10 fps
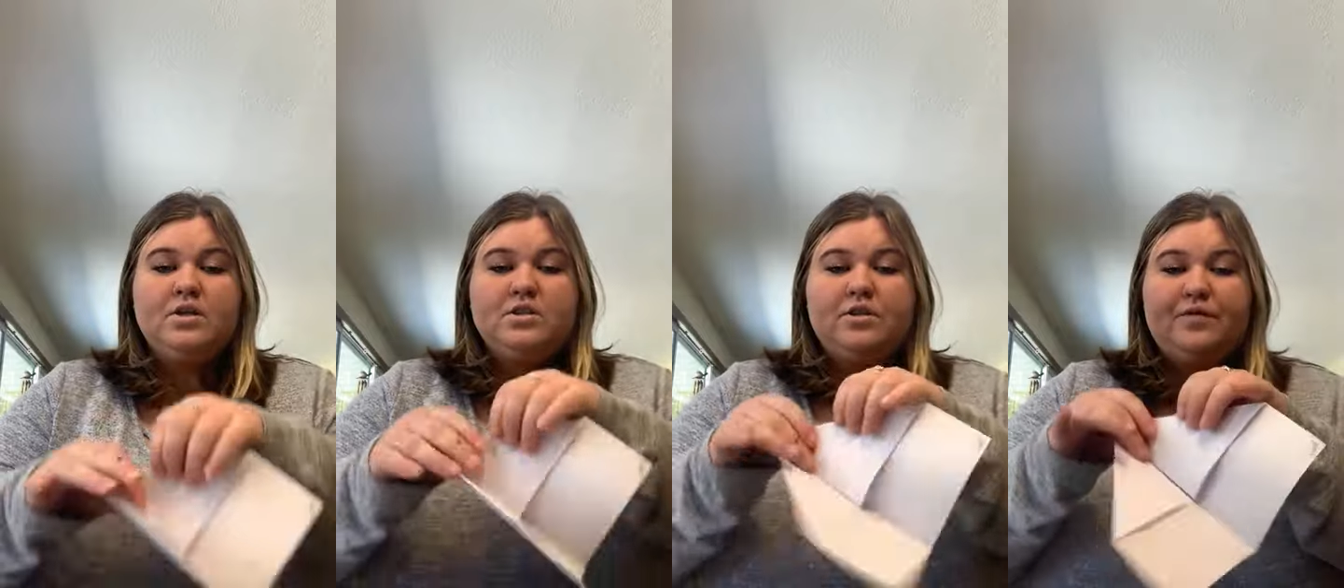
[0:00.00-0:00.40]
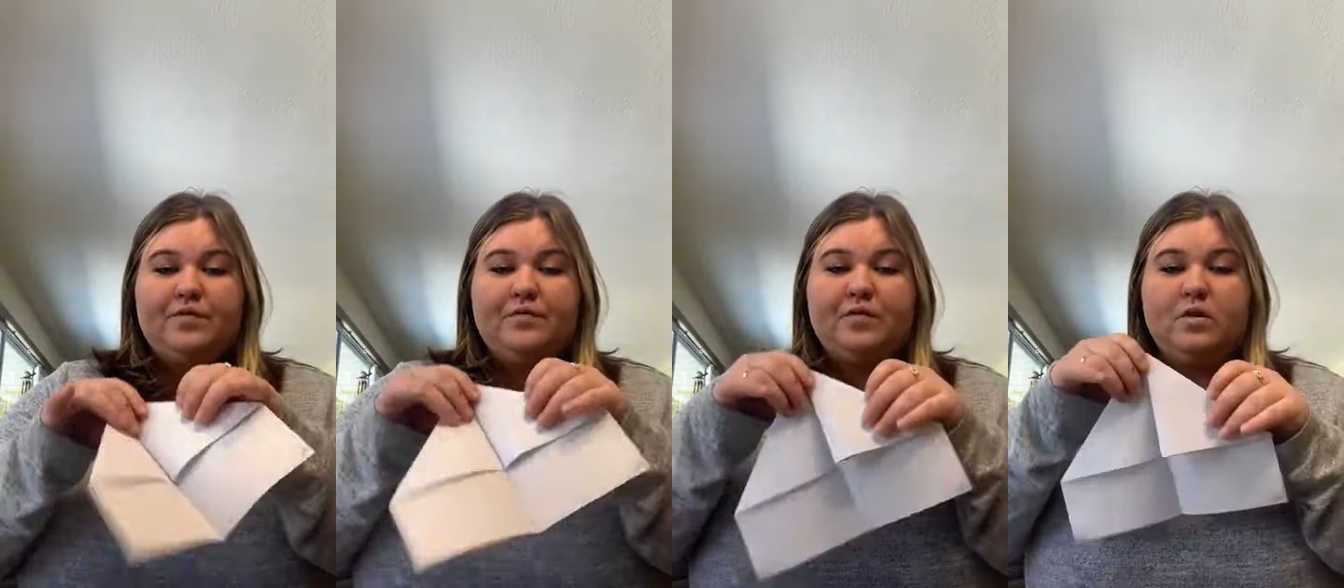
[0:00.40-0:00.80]
So if
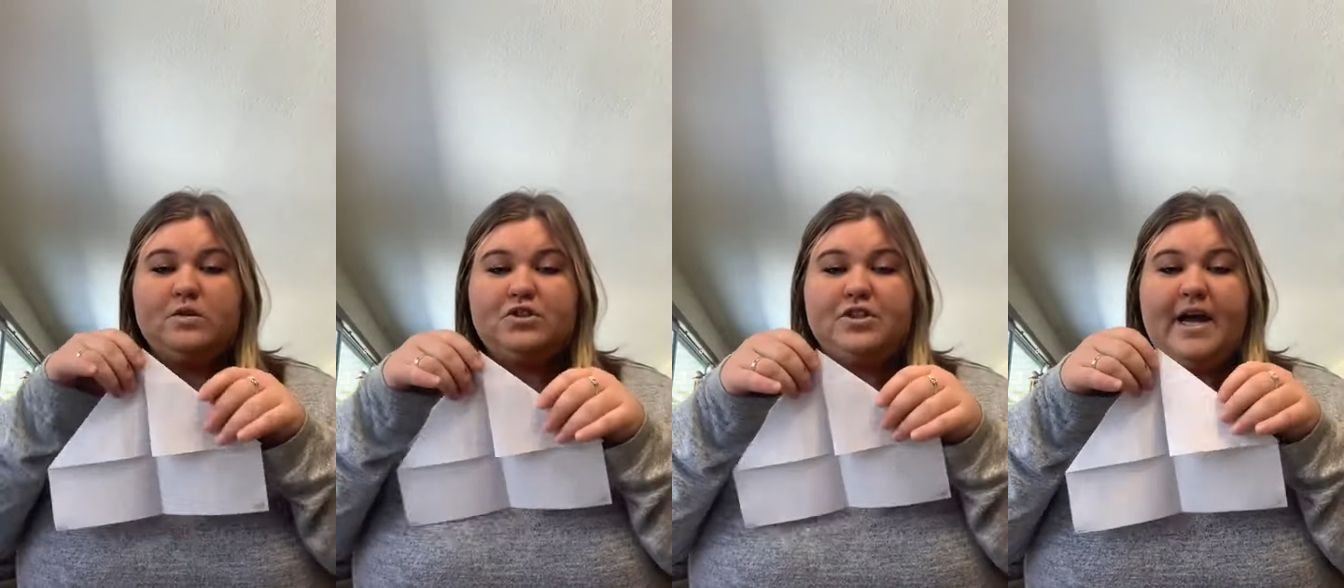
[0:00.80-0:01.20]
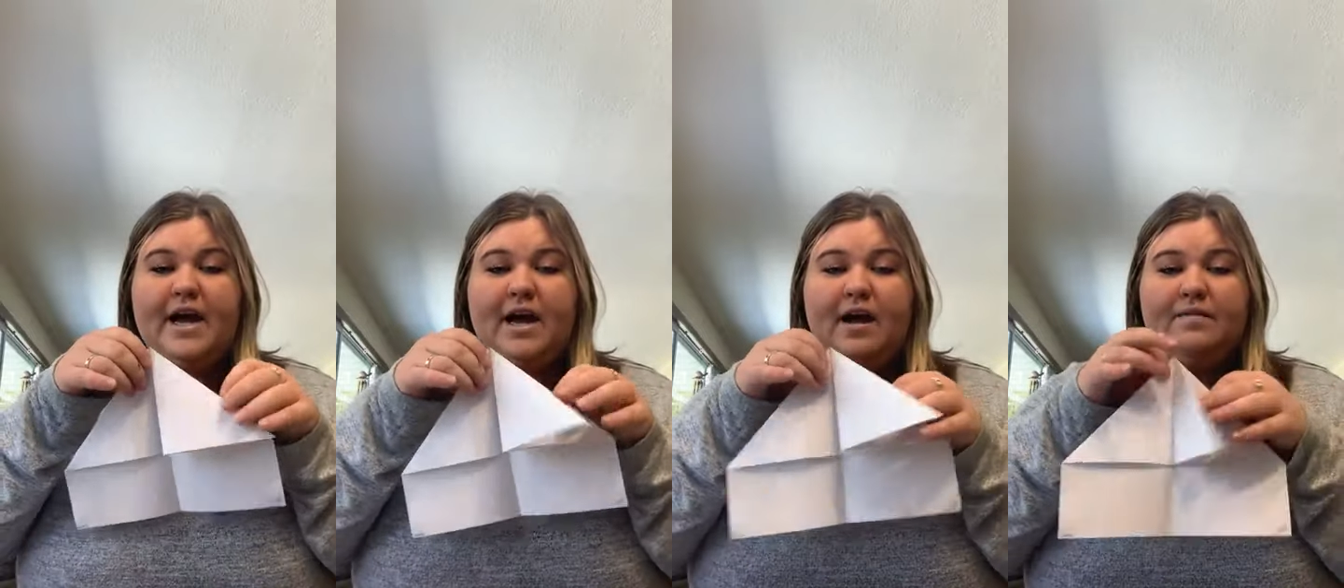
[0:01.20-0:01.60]
you fold your
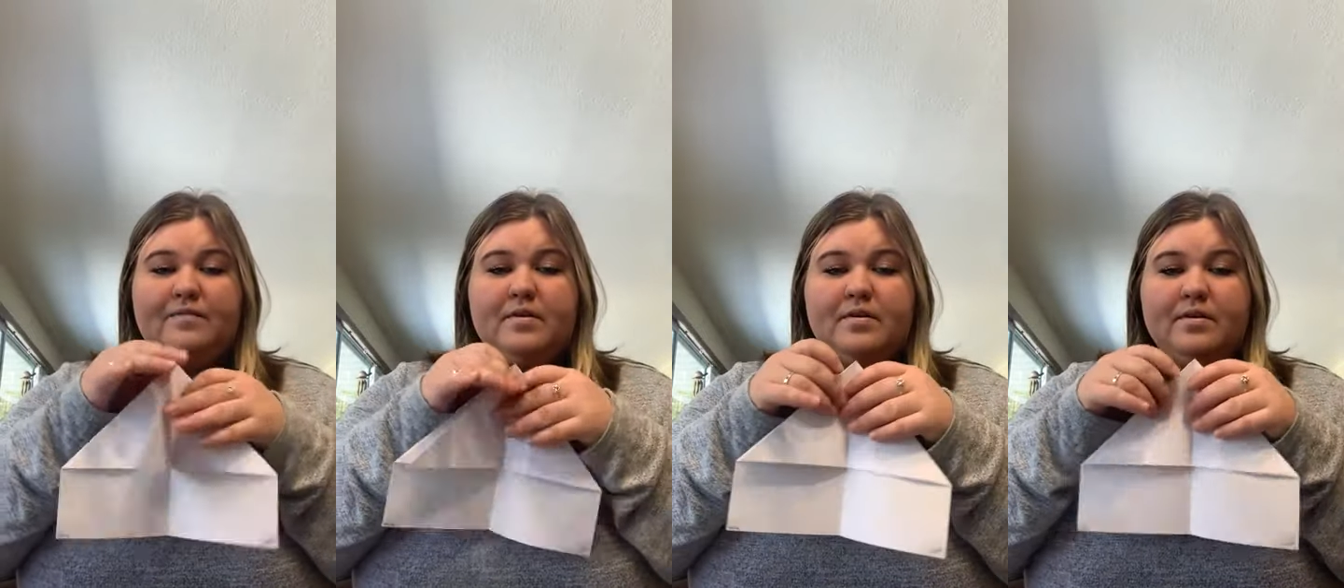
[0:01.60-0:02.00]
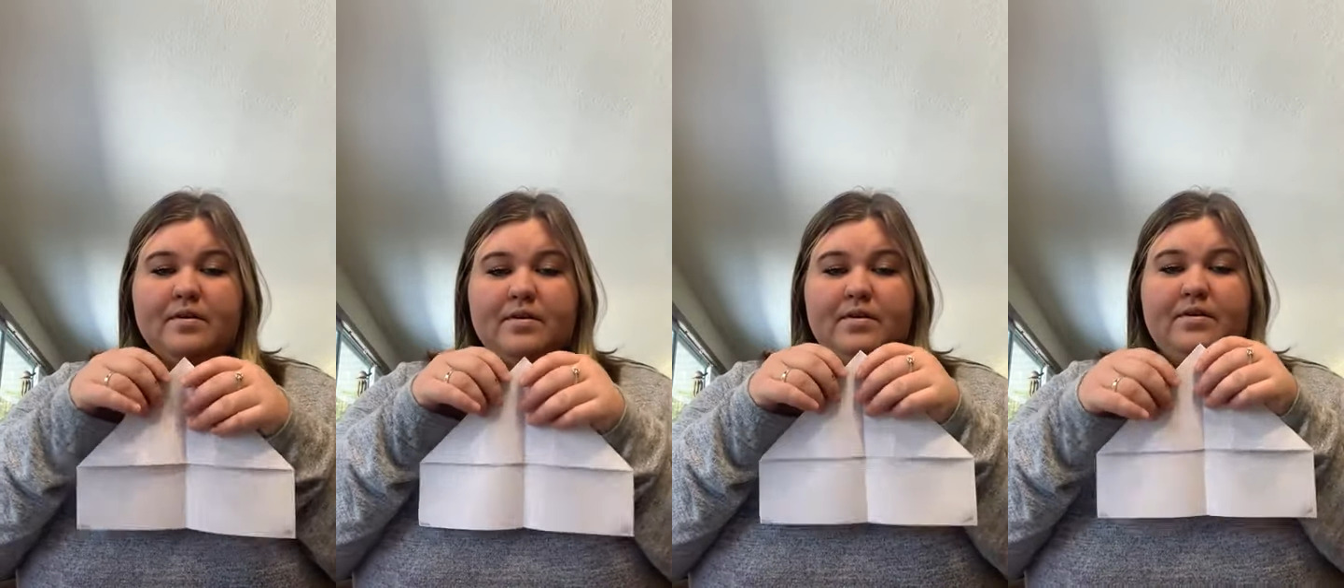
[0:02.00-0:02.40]

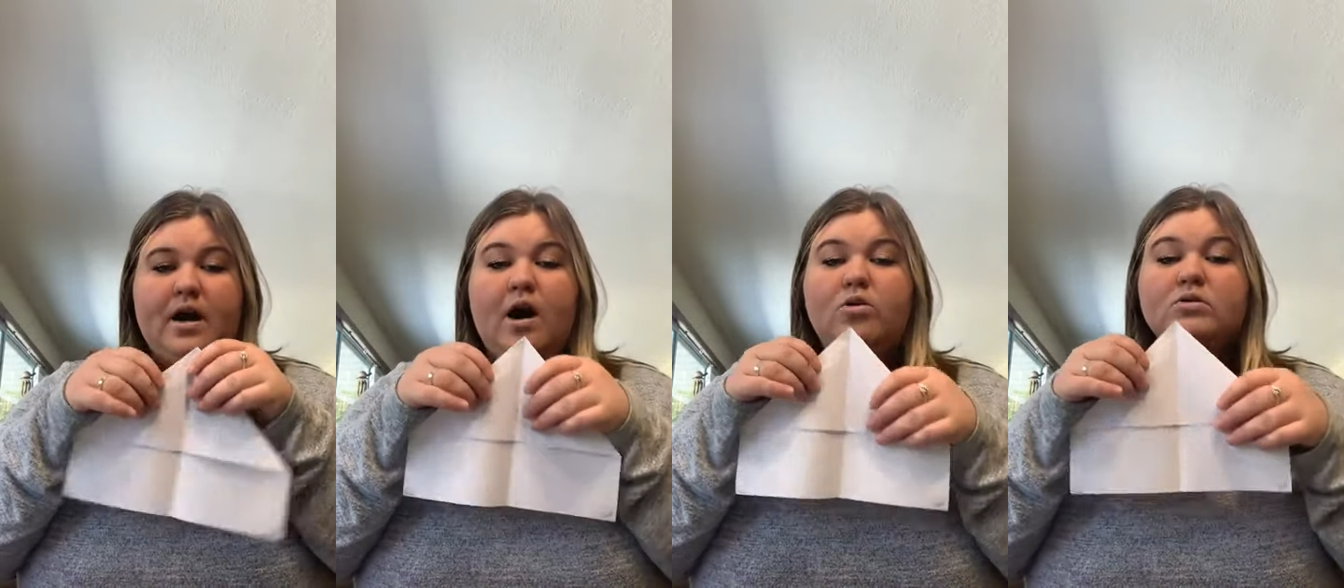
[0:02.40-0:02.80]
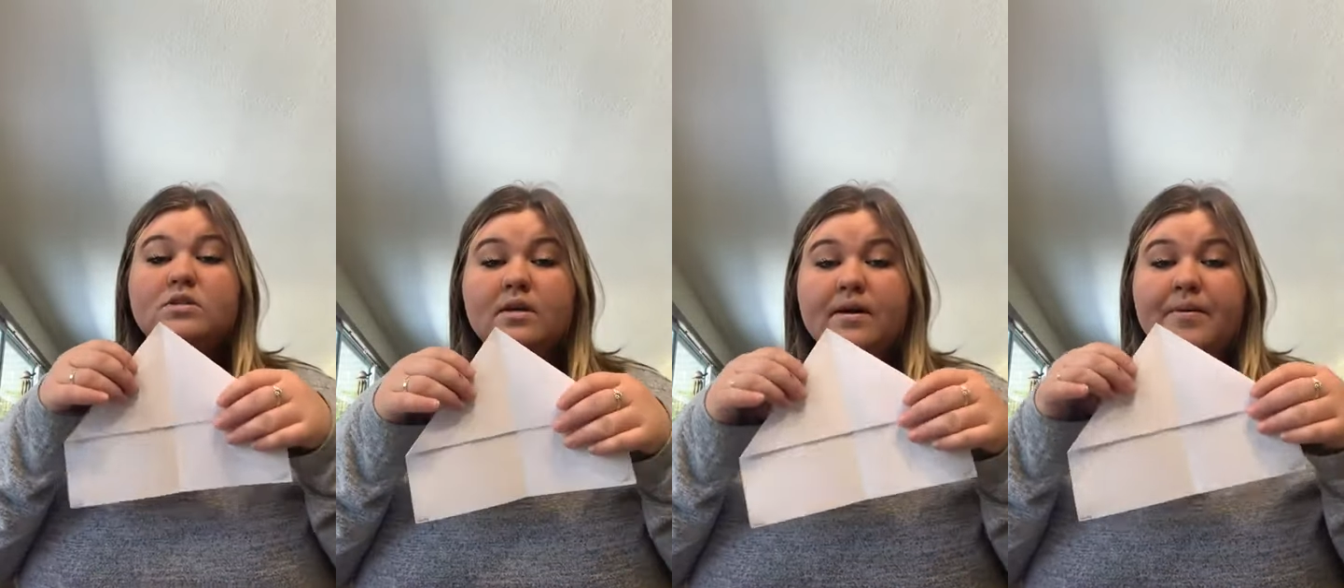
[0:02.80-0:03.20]

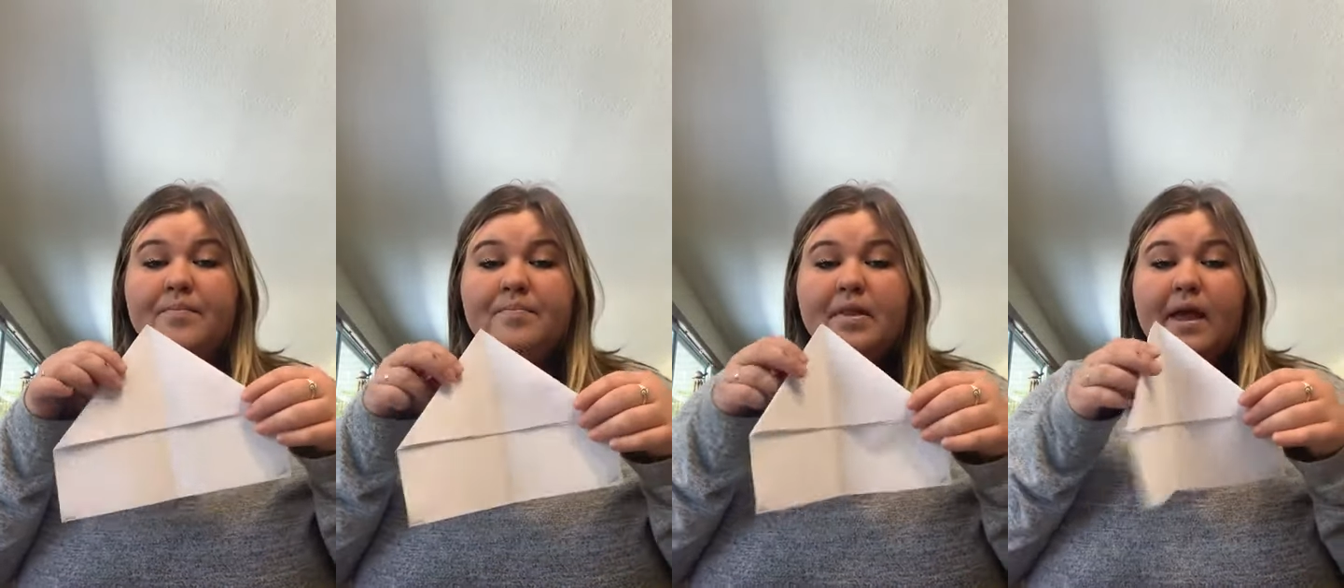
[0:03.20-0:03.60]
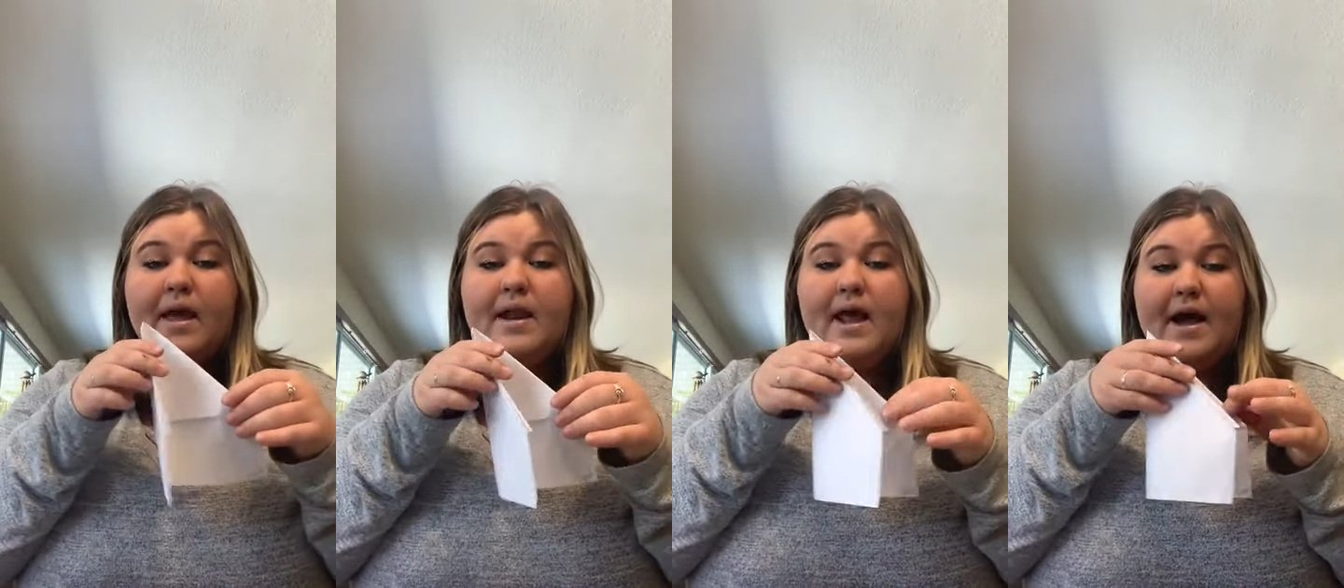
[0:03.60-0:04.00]
house
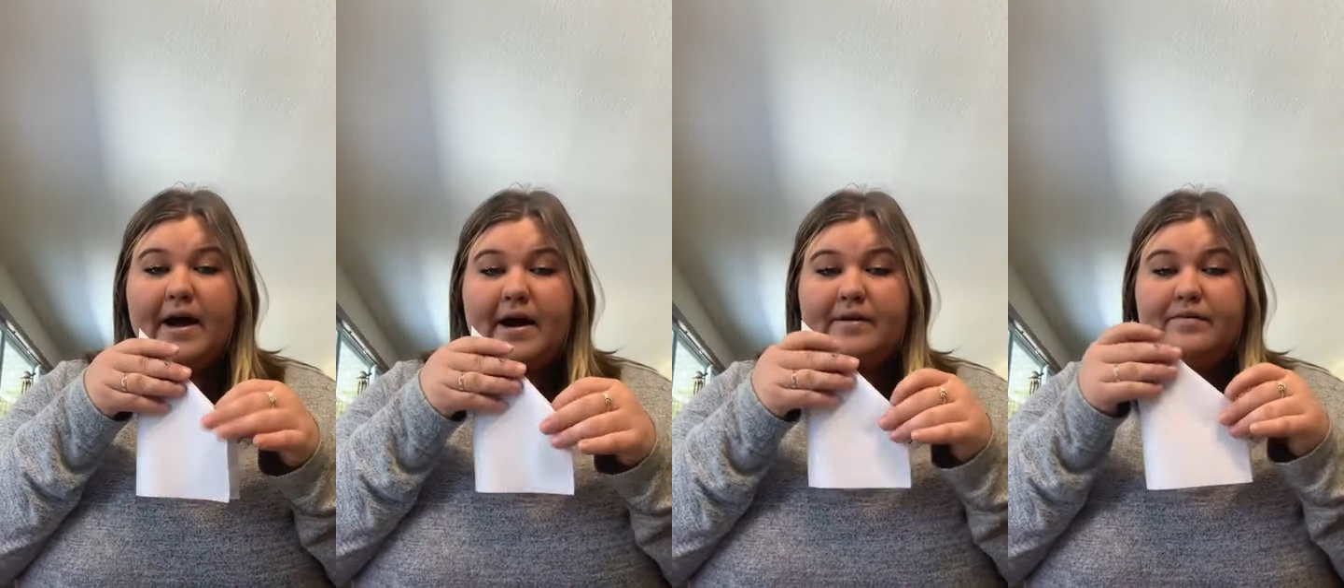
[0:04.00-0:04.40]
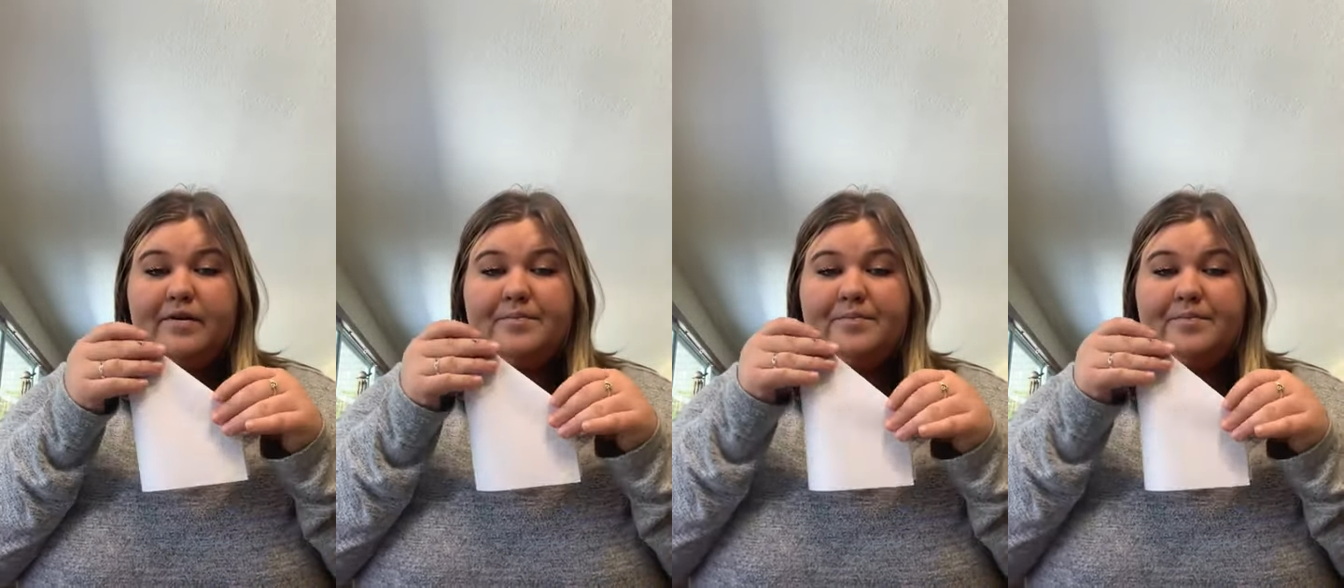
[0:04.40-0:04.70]
in half,